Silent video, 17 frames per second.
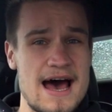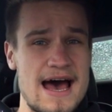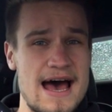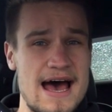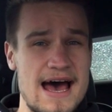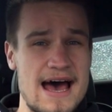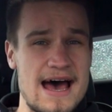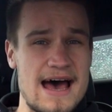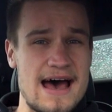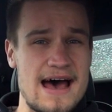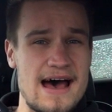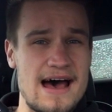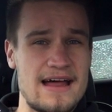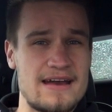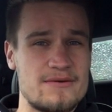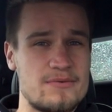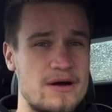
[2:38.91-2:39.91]

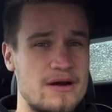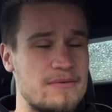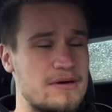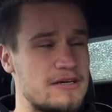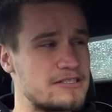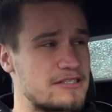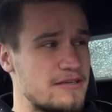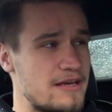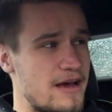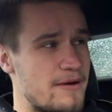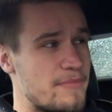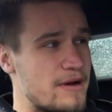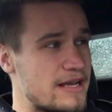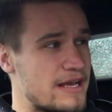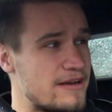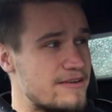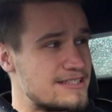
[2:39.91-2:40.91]
and where am
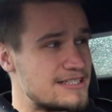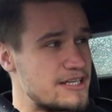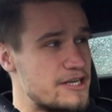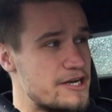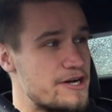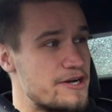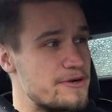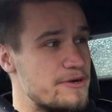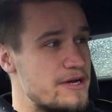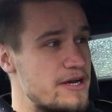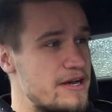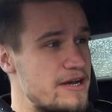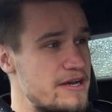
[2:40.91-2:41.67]
I going to go?